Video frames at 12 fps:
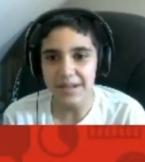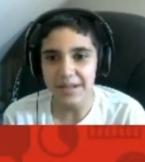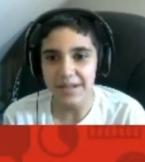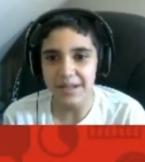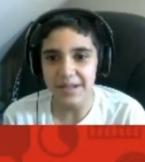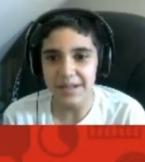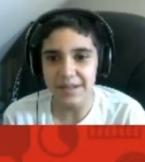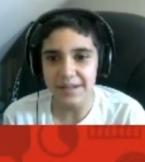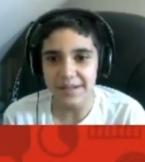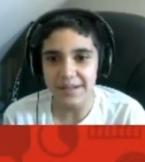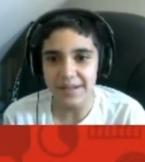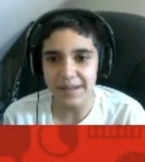
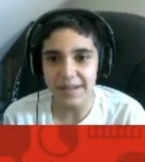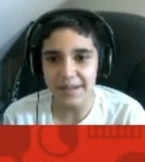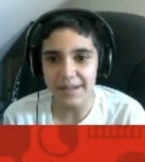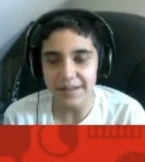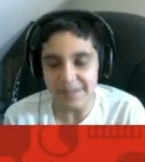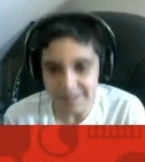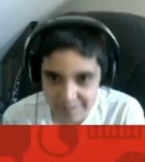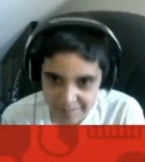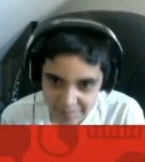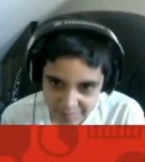Nothing is said.